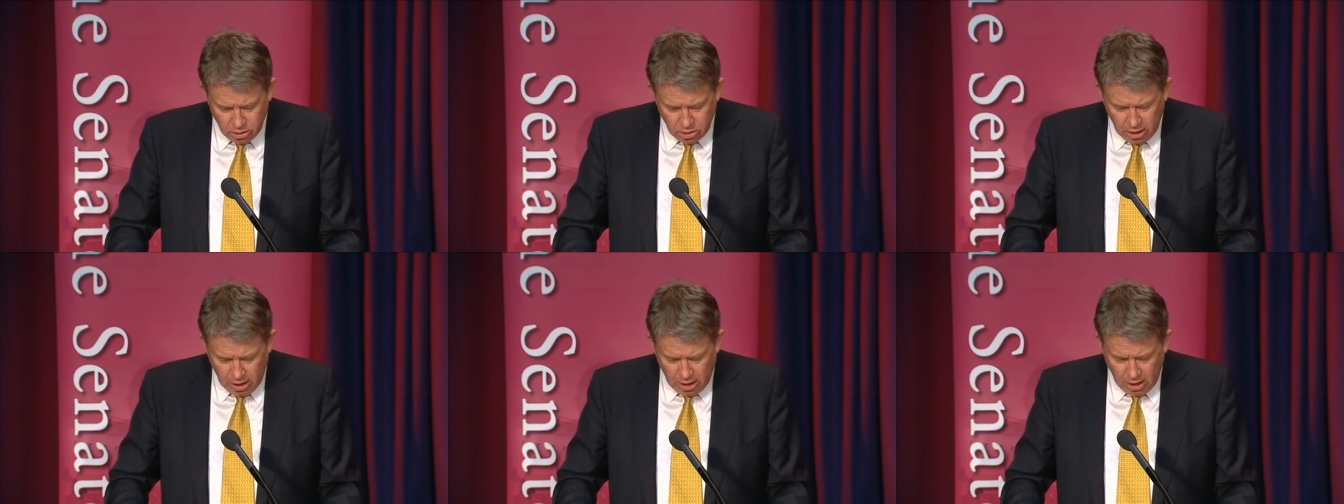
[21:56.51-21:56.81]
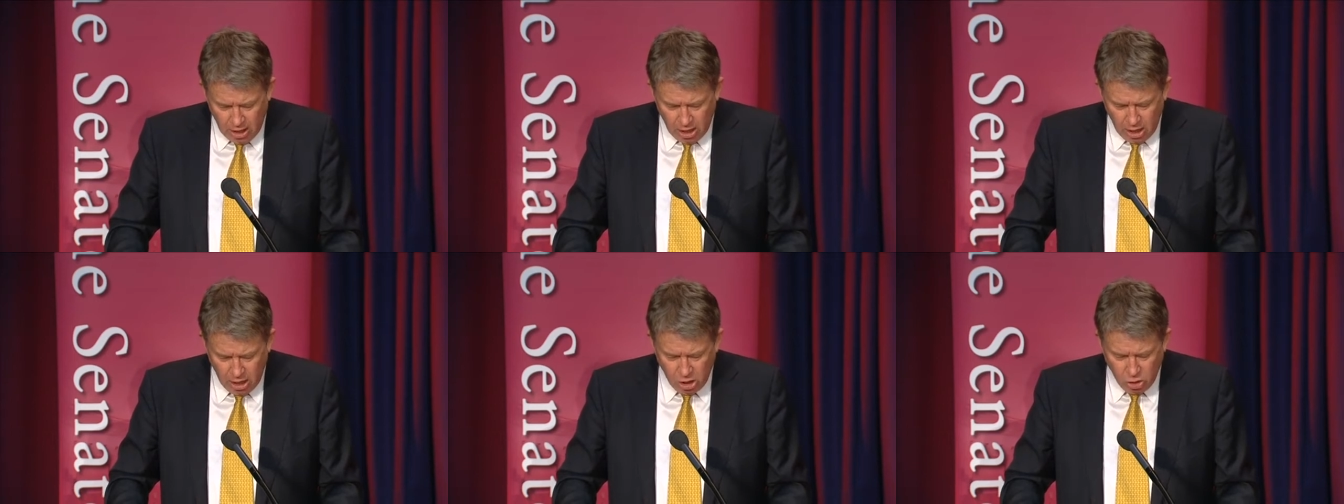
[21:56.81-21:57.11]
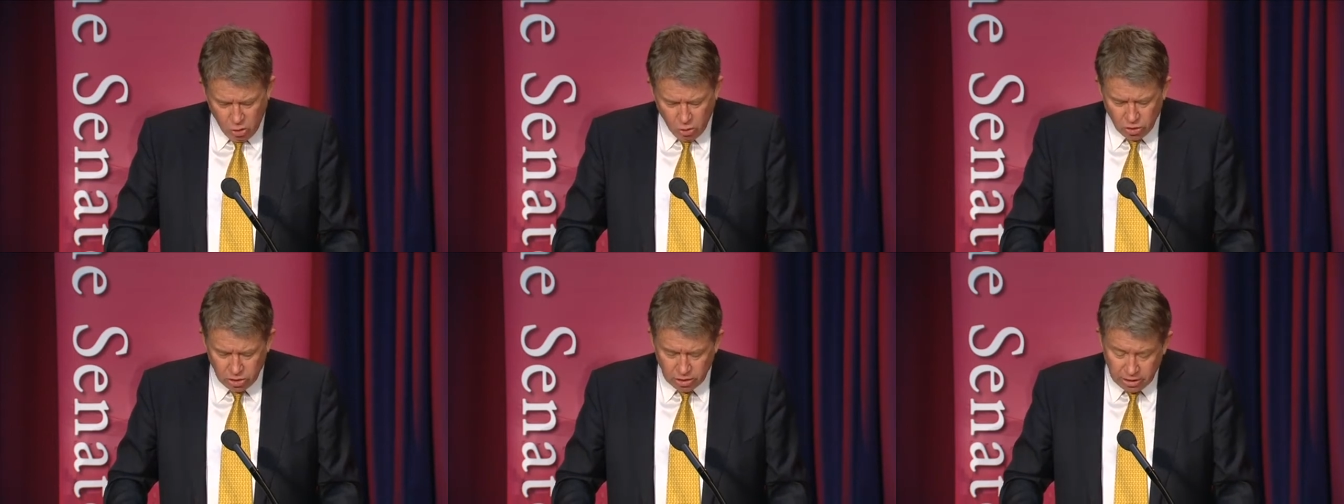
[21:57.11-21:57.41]
uh,
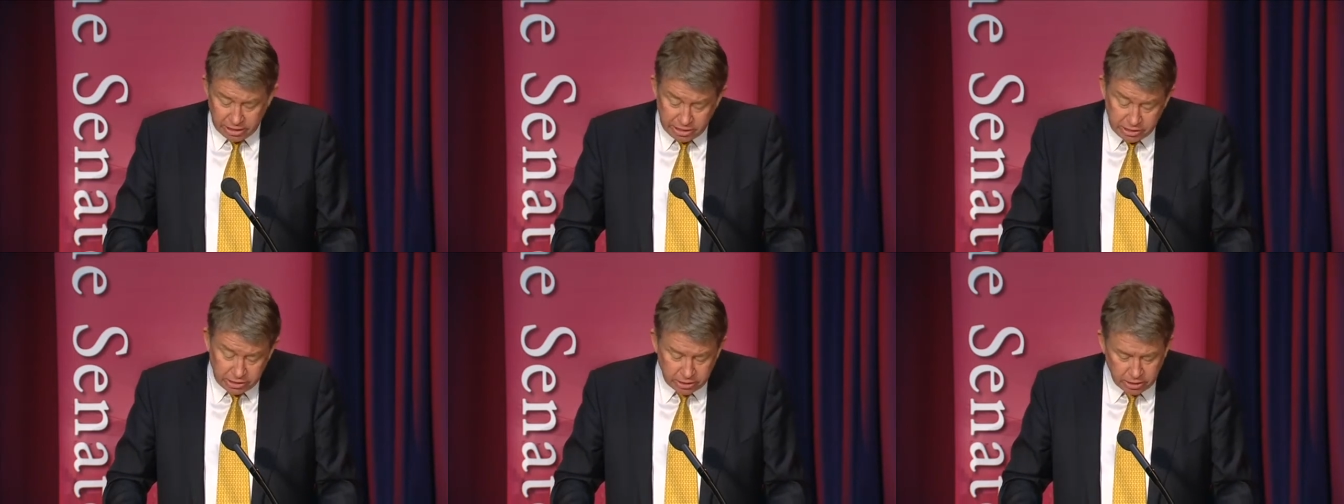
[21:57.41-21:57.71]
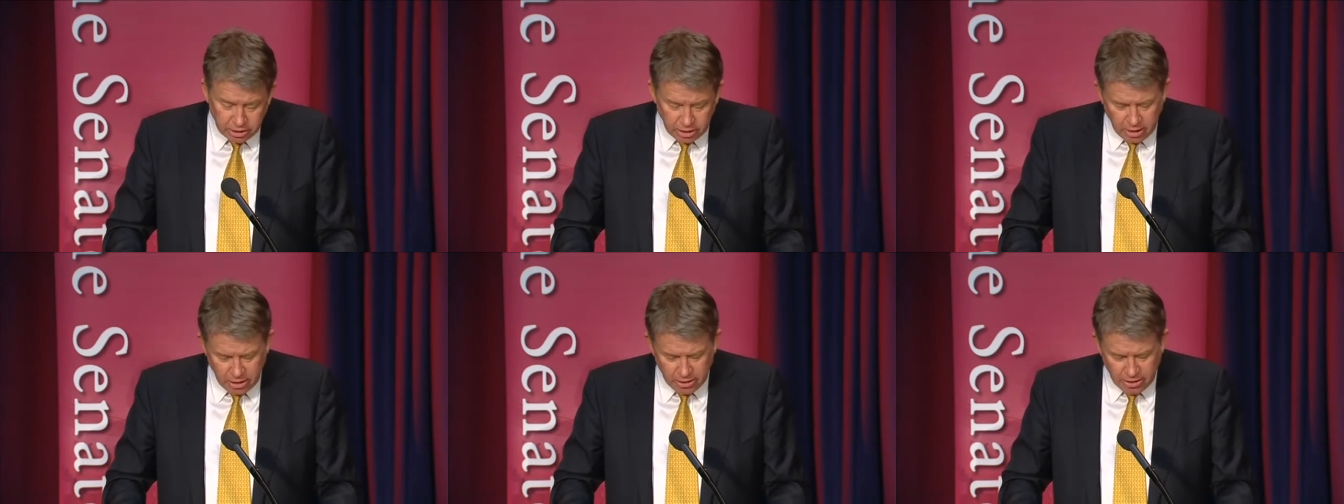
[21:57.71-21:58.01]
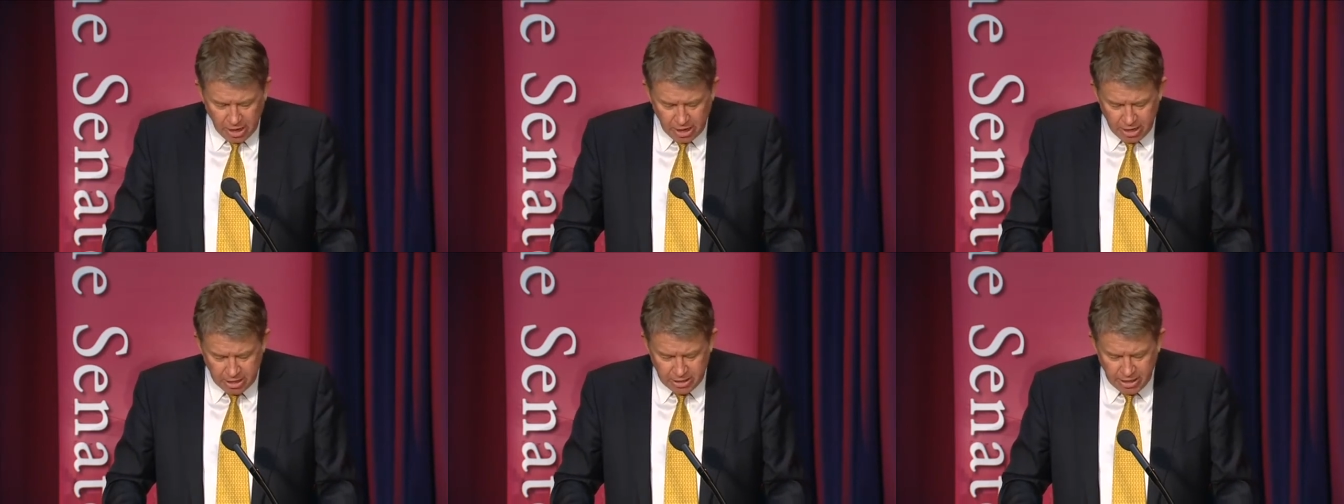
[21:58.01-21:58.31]
or at least
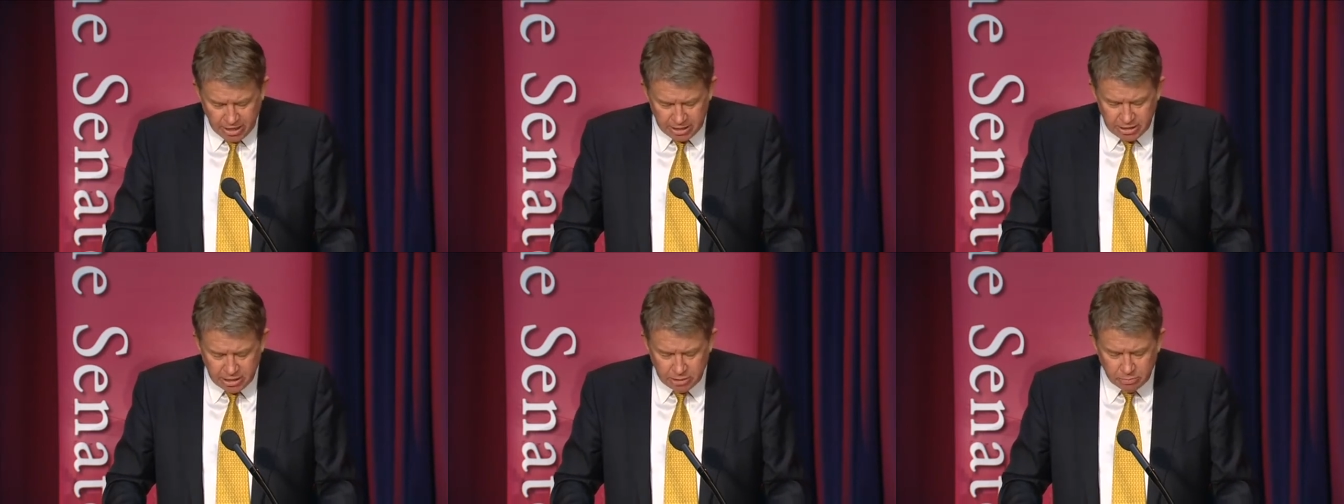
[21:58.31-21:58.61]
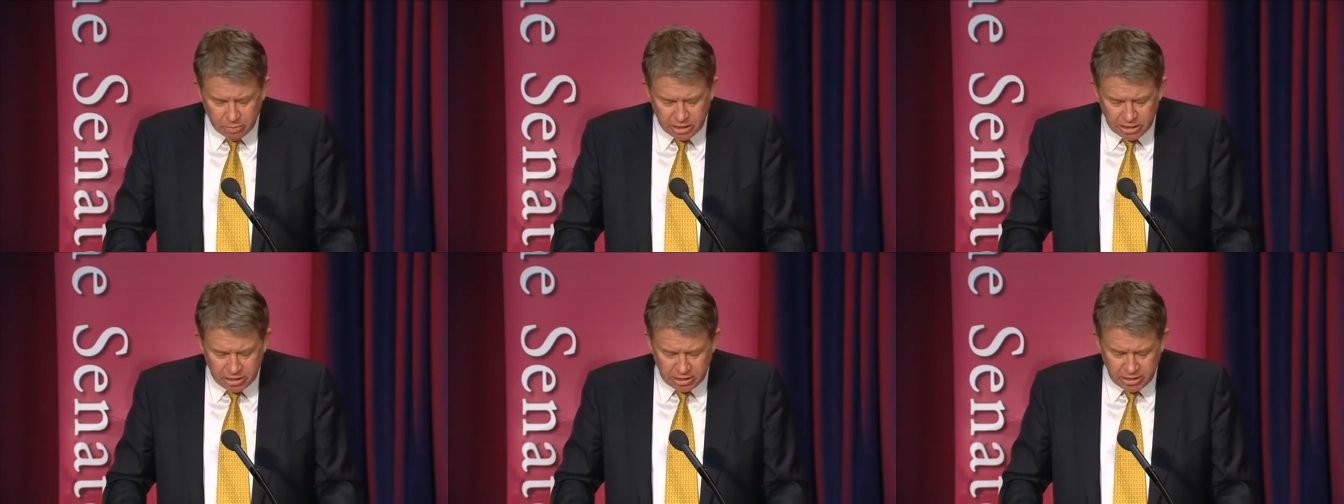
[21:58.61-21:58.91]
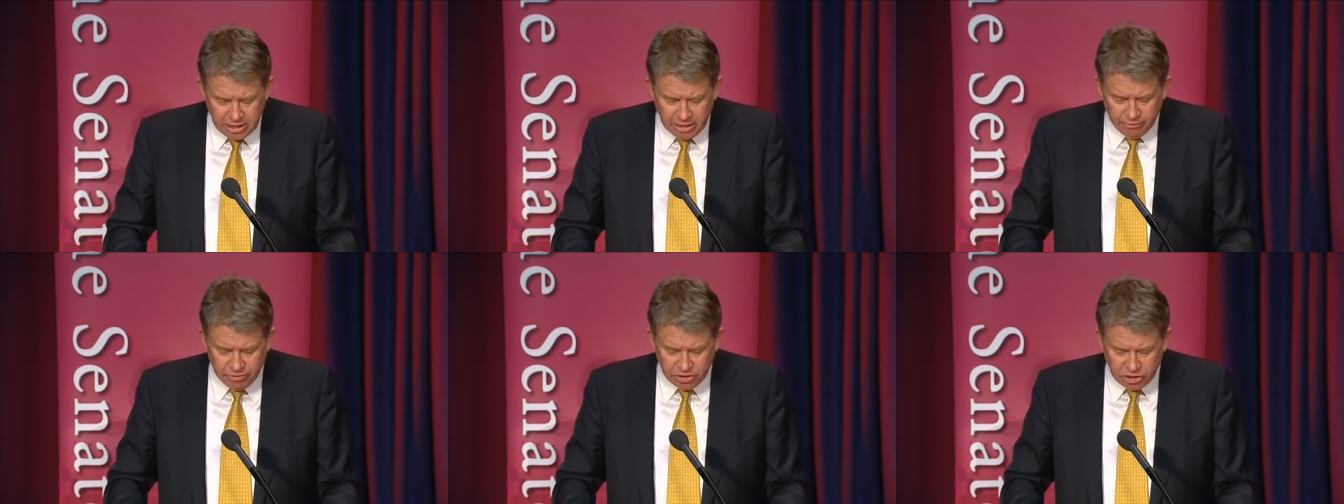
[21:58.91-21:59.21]
they, they didn't meet the
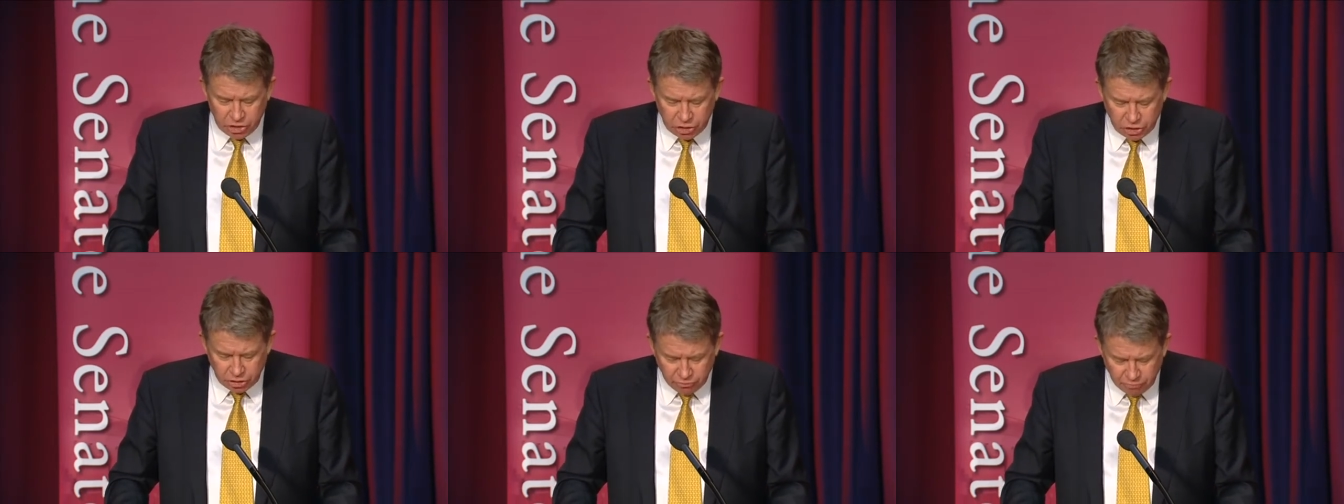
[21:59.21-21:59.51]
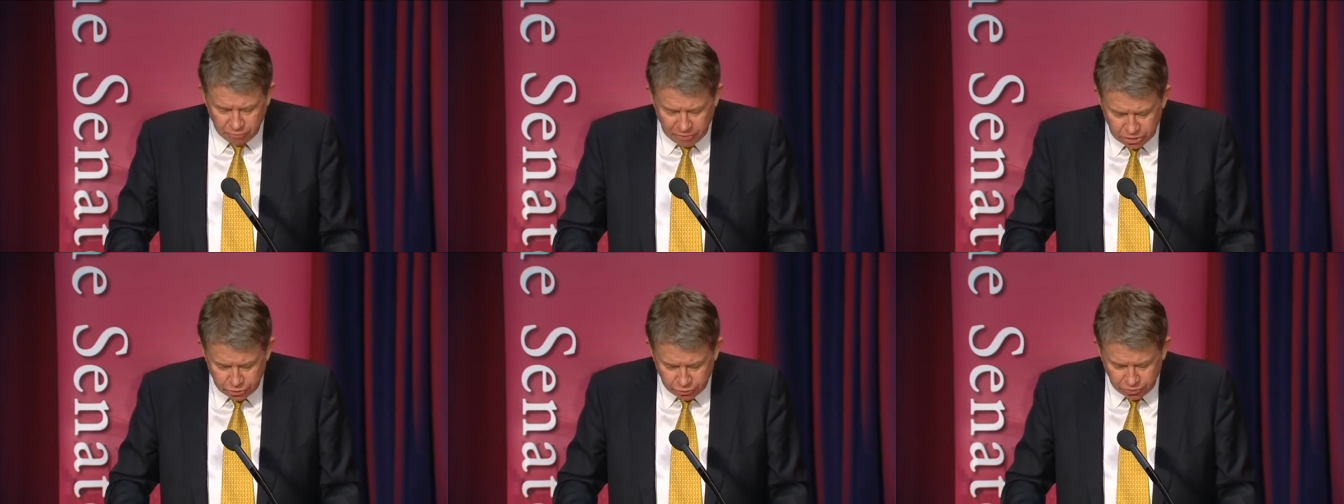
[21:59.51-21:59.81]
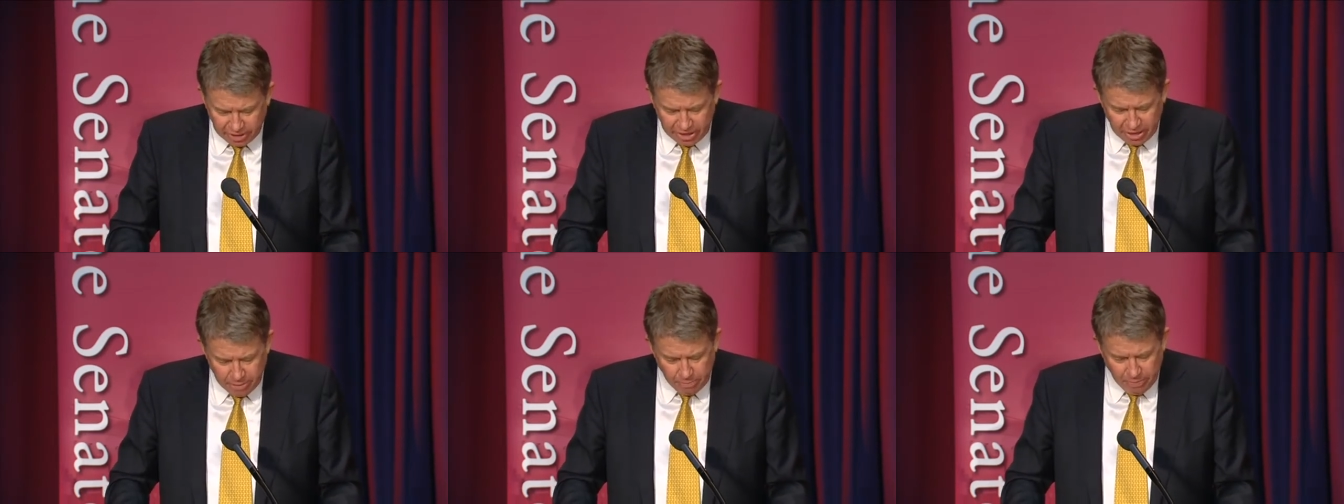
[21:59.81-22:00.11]
definition of
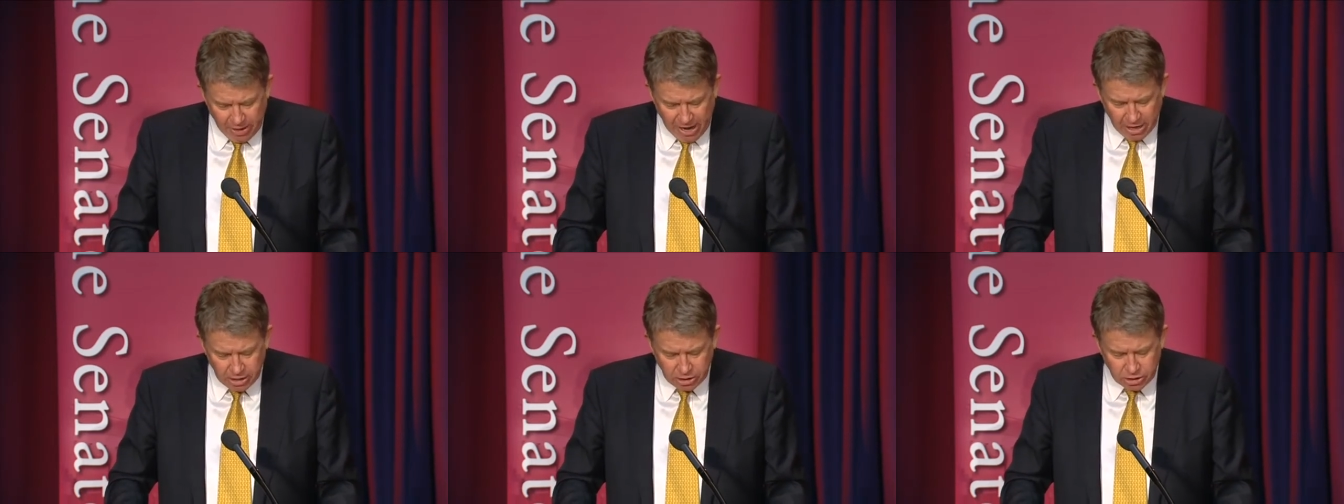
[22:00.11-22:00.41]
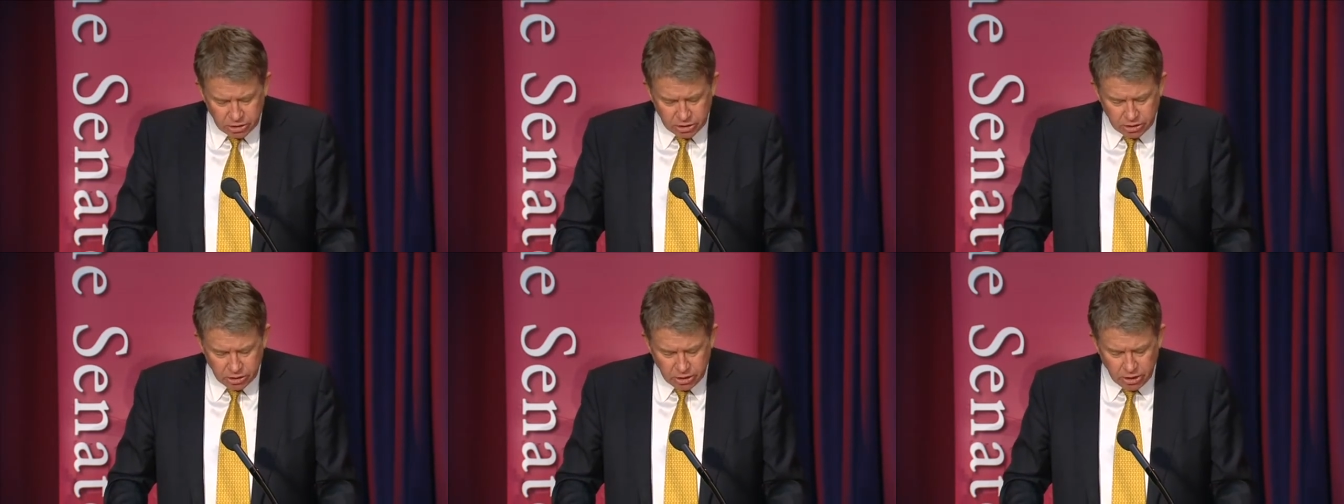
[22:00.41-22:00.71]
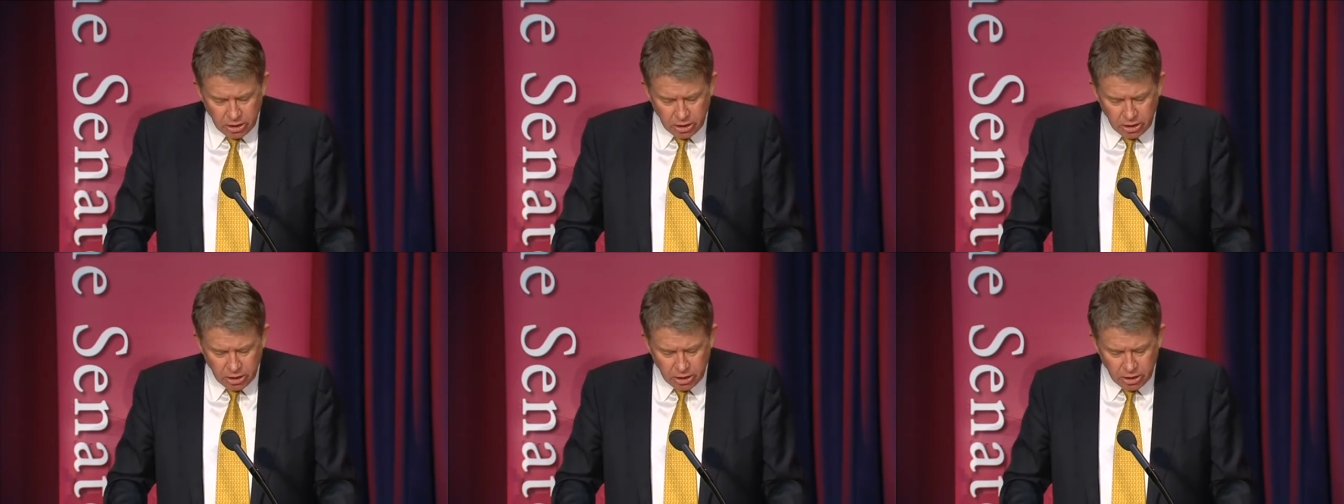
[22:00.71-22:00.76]
measuring impacts